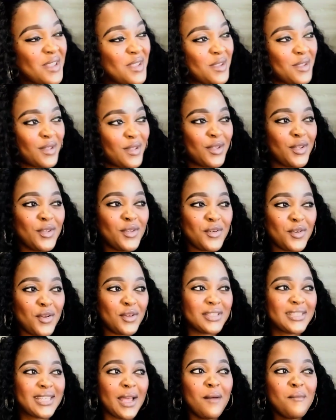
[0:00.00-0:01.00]
You
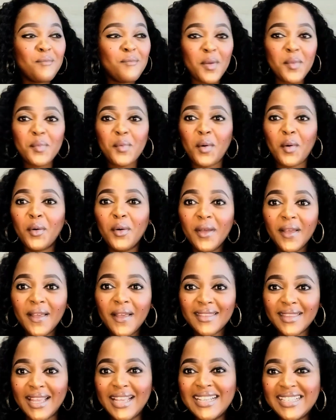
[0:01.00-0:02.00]
know, some people,
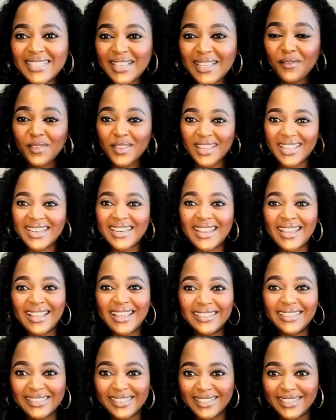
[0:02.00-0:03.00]
they suffer that
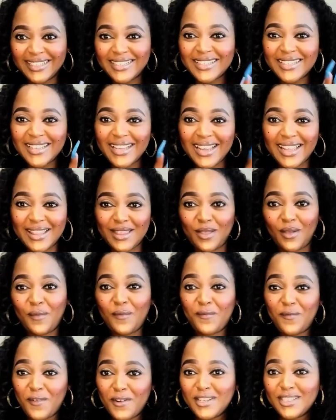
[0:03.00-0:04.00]
illness in the
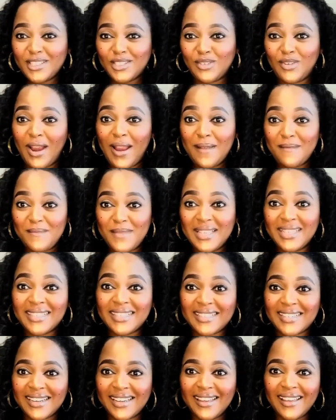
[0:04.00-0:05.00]
first
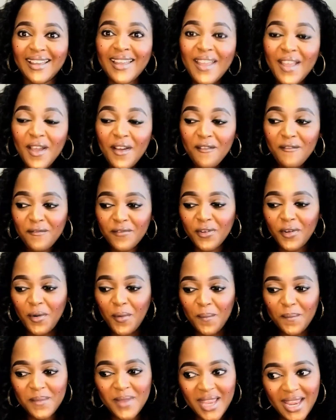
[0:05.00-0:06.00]
trimester.
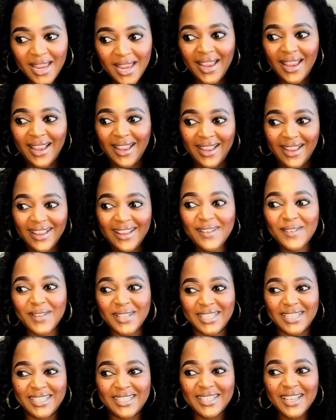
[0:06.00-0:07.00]
For me, it
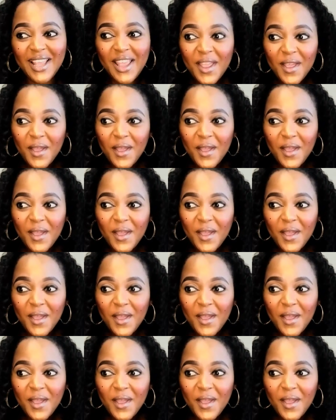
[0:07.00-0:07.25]
was...